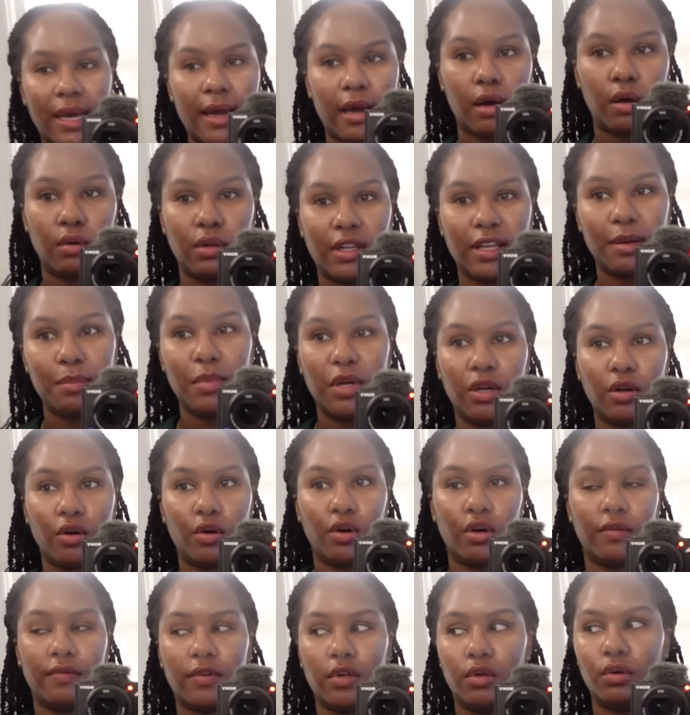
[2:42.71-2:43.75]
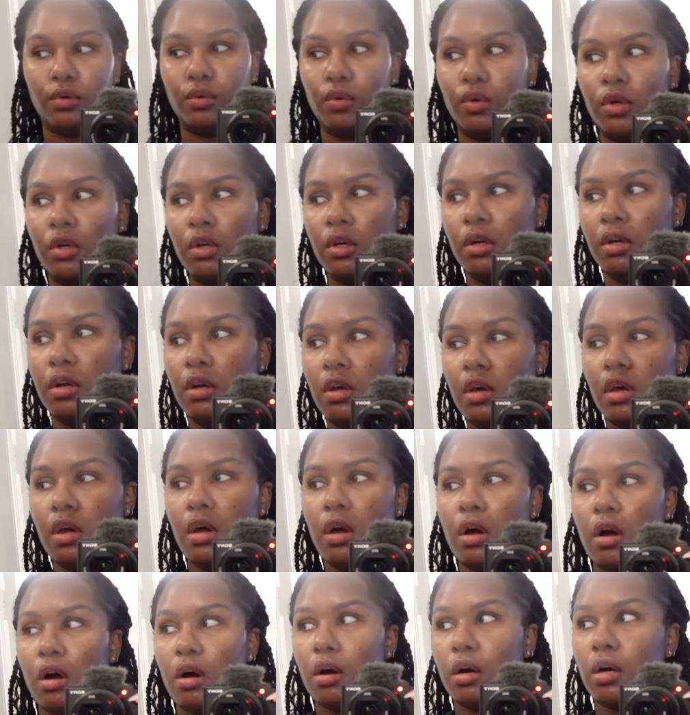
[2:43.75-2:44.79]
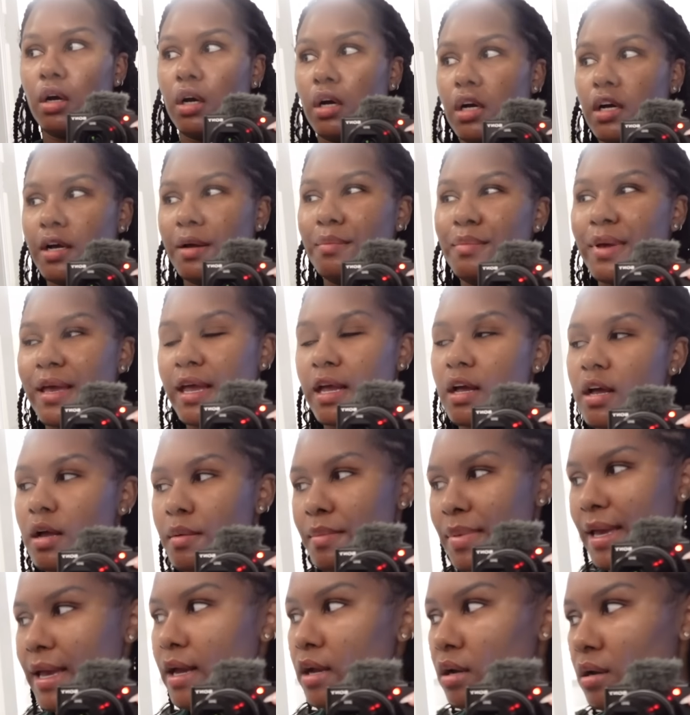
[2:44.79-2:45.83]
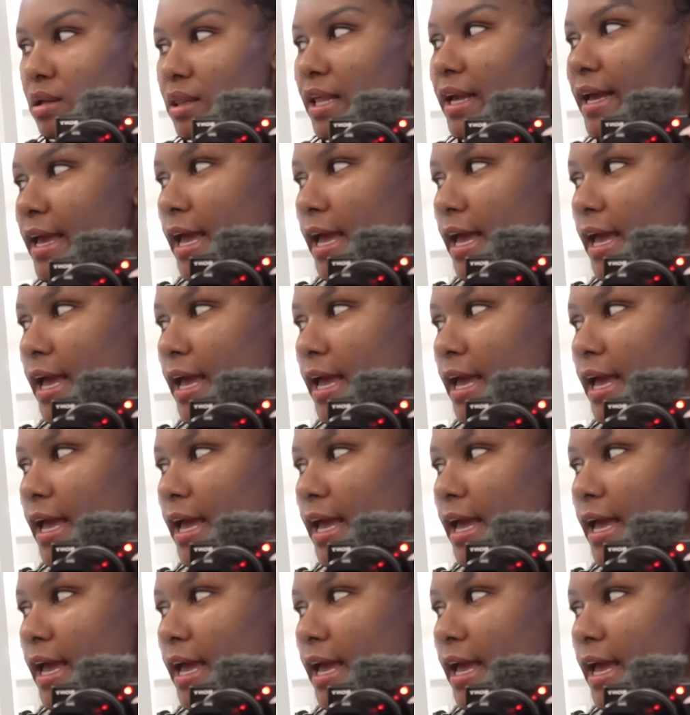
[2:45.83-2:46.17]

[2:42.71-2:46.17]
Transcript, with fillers: out. Let me know if you are unpack unpacker, like